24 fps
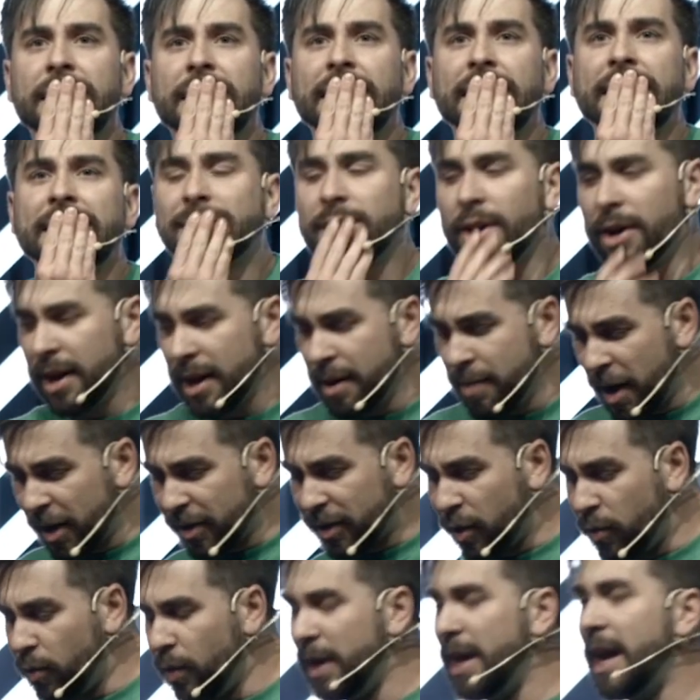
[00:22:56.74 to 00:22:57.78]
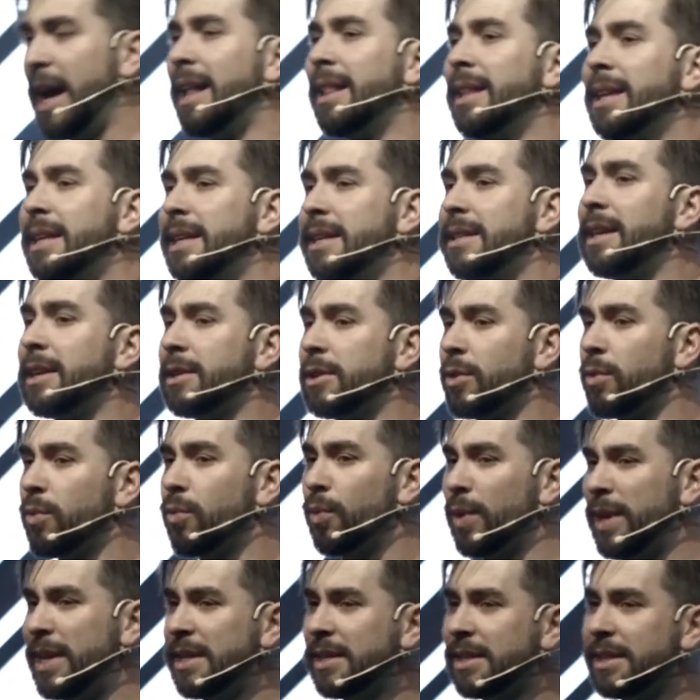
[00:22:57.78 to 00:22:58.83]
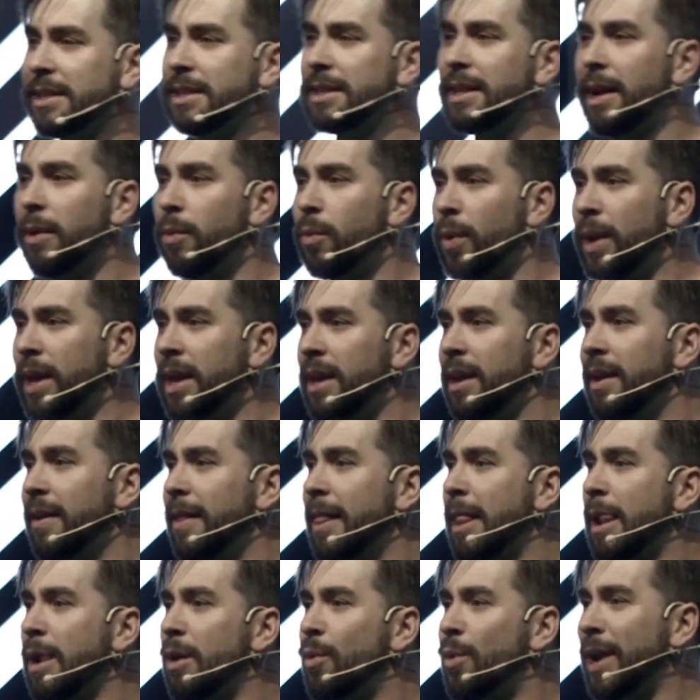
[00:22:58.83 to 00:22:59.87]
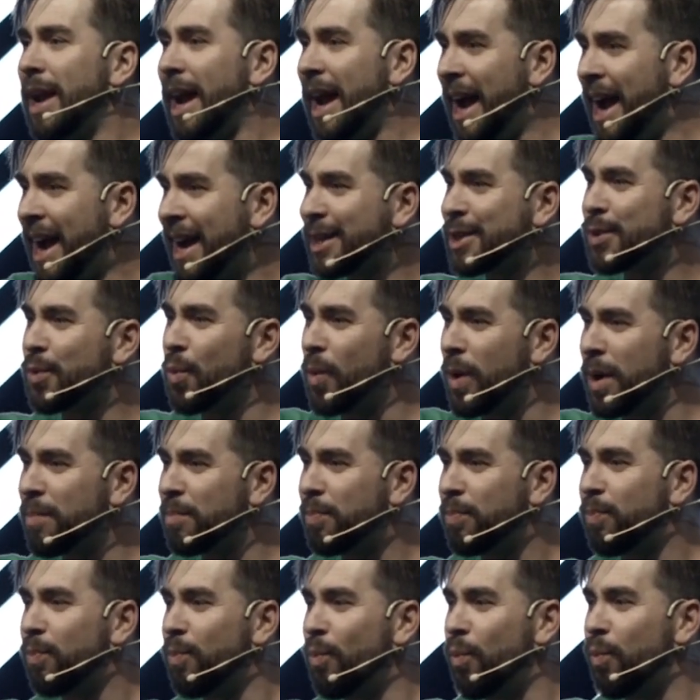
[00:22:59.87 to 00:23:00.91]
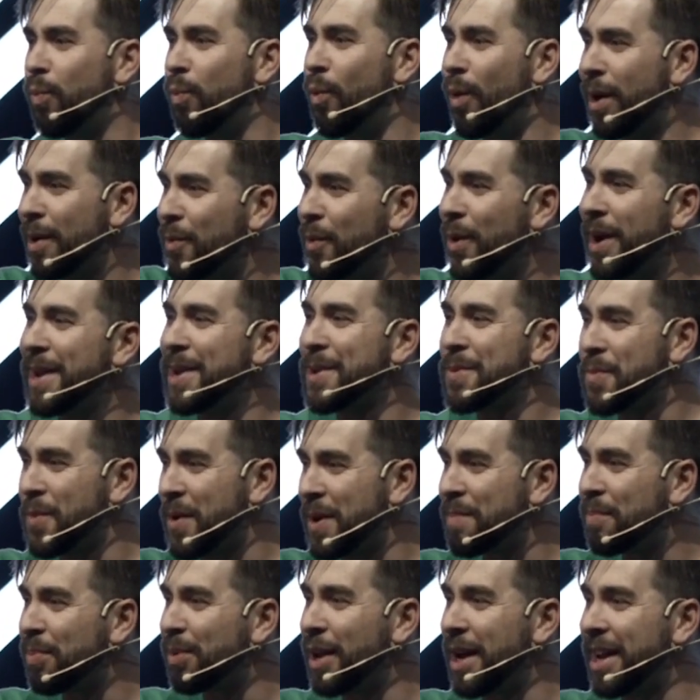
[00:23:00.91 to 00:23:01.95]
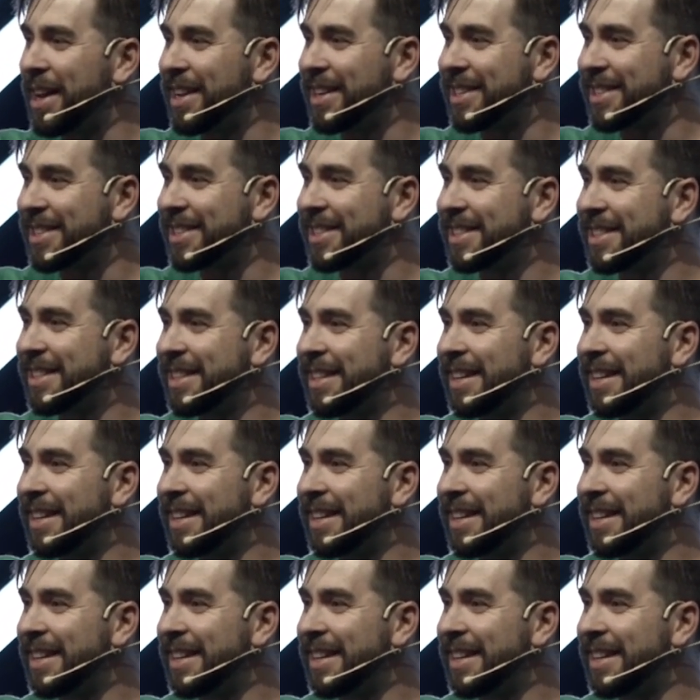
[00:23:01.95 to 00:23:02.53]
He's talking about the reality that the reason that we would act one way in one place